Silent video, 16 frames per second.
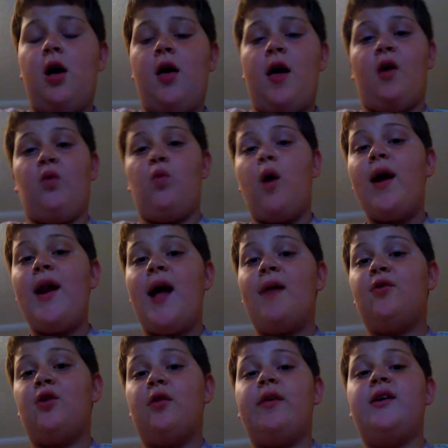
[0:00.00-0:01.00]
Like right
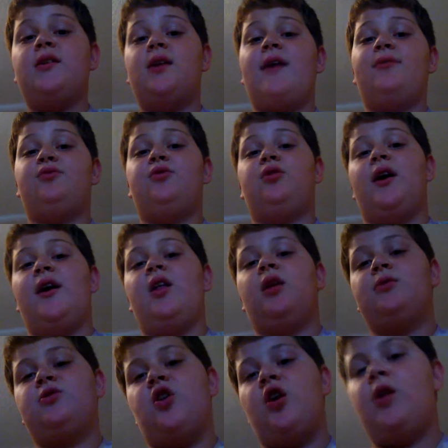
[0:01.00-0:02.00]
after this, after I
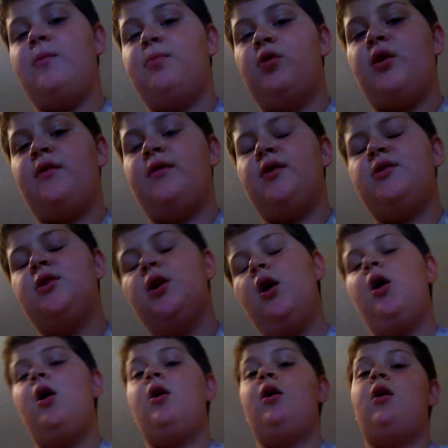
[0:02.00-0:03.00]
uh, start uploading this,
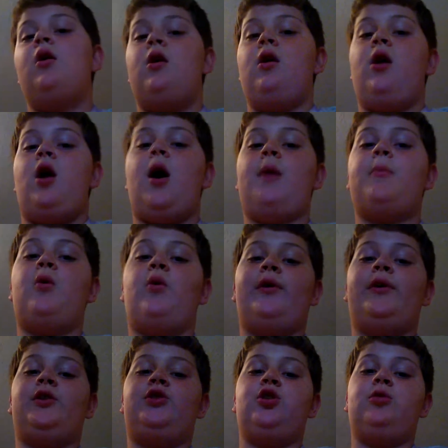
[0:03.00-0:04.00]
I'm
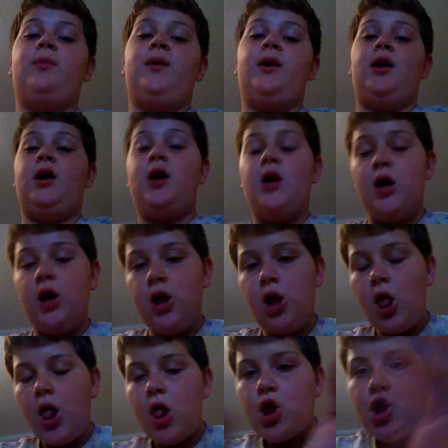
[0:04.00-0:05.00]
going to be
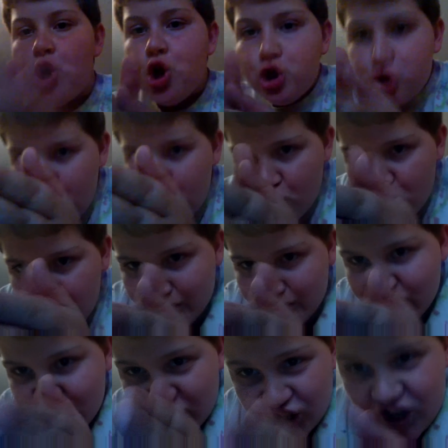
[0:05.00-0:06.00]
doing some
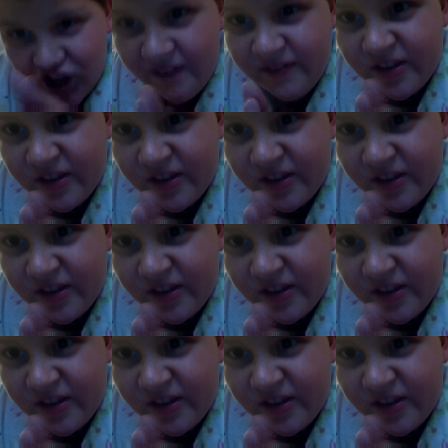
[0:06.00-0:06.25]
GTA